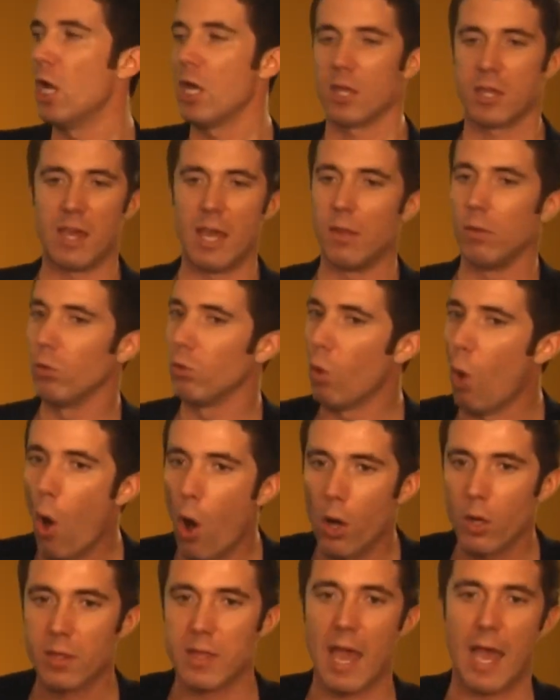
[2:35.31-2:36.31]
send
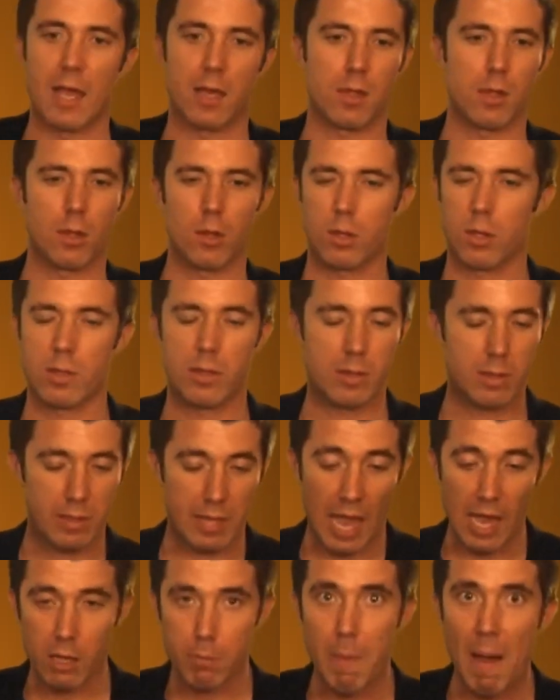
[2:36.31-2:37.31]
long texts,
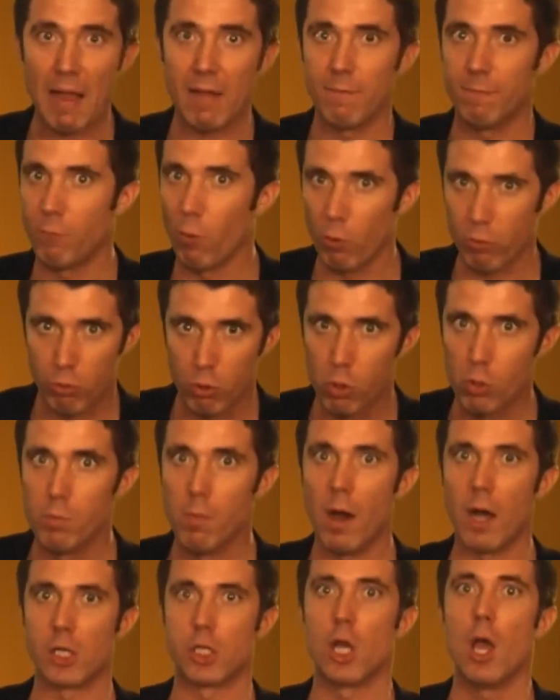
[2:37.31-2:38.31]
text back and forth too
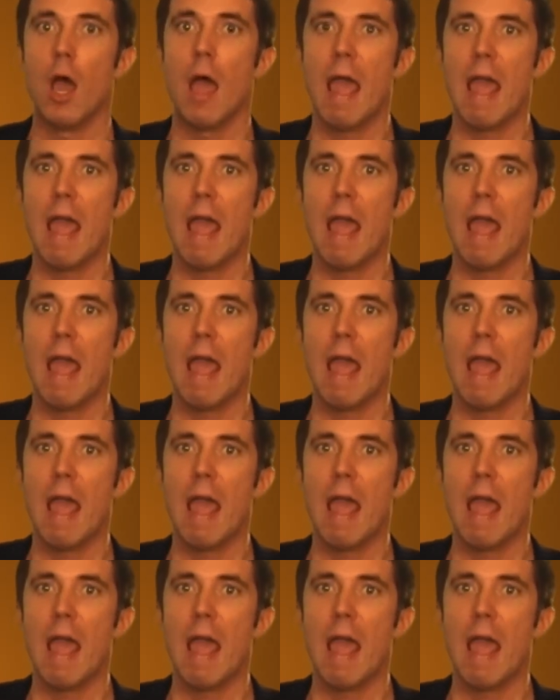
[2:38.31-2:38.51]
much.